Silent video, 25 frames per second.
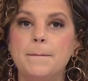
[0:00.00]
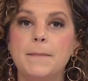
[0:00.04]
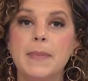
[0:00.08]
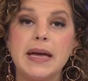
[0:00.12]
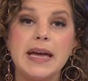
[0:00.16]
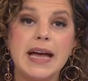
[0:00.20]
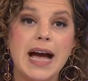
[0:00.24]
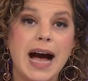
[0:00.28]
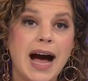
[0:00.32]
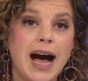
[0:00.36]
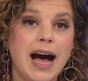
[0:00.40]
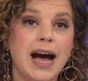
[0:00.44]

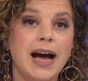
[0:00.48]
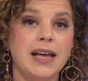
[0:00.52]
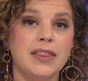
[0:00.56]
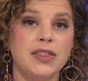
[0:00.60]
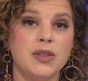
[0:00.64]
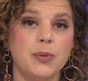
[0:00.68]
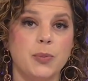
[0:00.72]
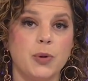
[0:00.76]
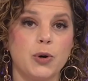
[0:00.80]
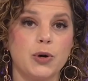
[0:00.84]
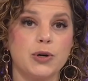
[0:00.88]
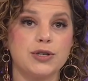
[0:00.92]

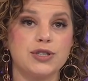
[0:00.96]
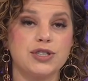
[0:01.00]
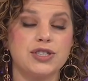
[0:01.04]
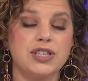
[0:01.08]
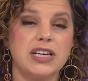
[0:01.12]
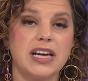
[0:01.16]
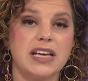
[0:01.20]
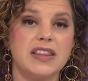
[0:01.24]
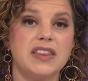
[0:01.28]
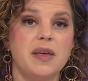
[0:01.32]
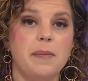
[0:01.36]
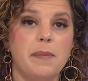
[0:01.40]
behind the push
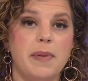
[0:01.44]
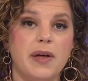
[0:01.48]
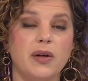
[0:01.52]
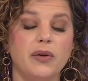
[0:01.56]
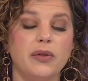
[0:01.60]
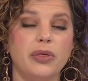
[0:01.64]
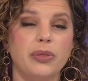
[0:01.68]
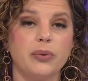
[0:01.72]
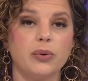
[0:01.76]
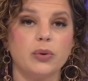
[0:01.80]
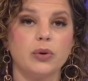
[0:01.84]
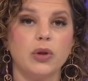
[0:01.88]
to get the
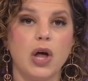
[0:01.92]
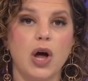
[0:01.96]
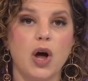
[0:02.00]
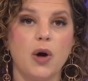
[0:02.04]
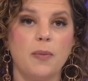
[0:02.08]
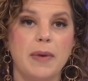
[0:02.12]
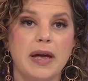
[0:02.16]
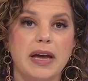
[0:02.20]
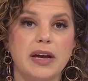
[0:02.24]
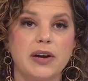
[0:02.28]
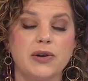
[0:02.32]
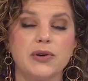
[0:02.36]
bill through
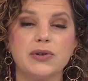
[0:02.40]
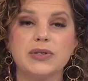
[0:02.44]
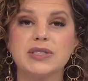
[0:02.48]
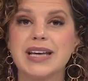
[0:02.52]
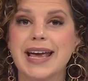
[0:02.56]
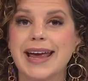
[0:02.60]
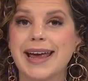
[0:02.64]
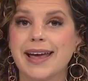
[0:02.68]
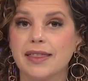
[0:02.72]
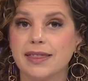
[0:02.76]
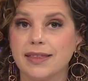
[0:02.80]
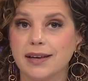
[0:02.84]

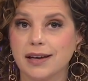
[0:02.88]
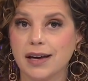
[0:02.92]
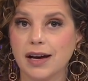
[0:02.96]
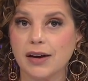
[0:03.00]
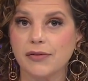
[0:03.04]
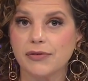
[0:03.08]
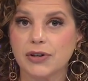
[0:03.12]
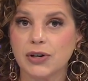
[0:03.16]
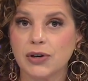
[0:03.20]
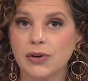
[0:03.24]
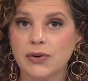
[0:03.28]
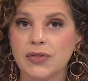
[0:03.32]
lawmakers and the
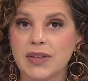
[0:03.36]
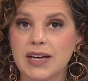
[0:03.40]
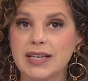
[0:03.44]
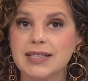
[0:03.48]
governor.